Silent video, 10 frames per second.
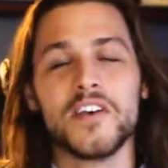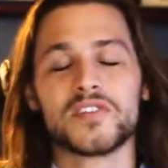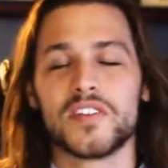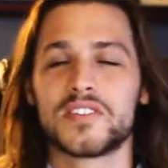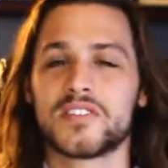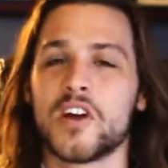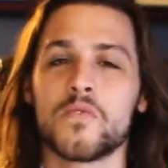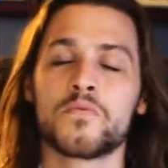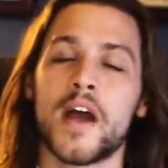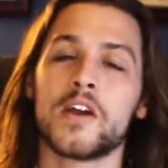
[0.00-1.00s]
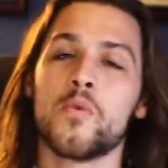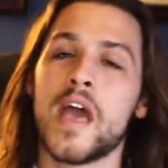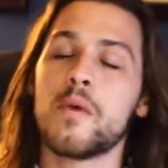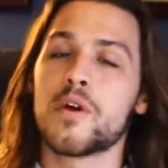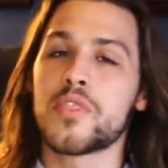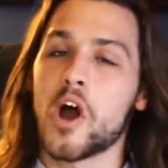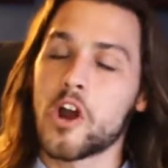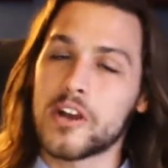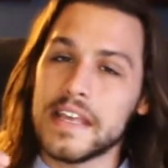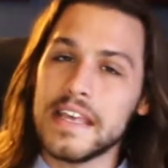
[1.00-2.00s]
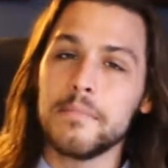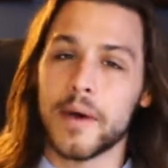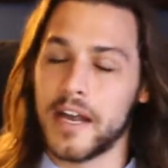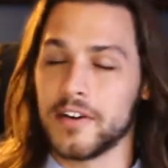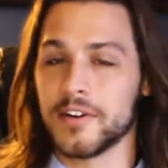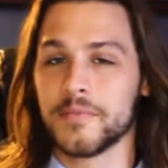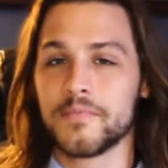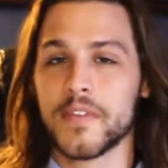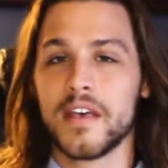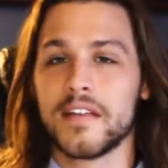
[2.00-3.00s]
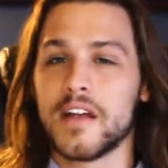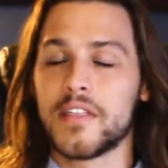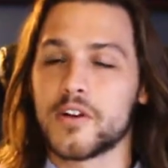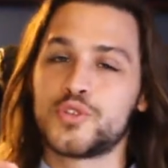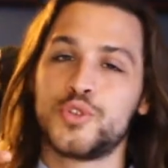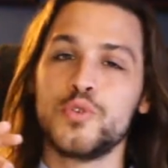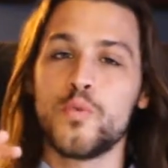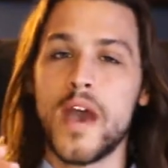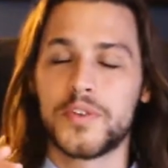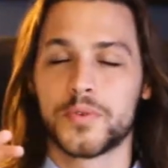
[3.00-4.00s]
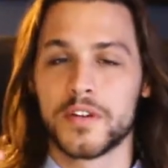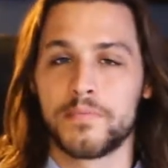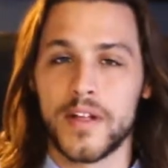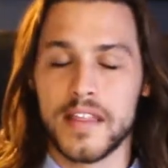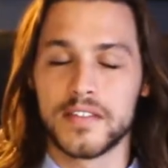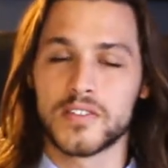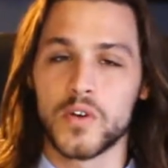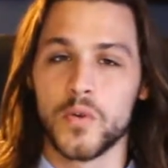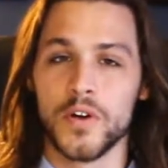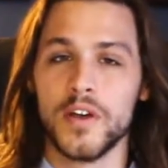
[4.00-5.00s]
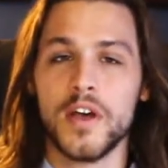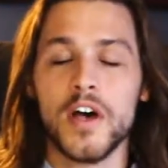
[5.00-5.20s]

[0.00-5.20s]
So let's start right away with our E minor. Now there are two ways we're going to play this chord.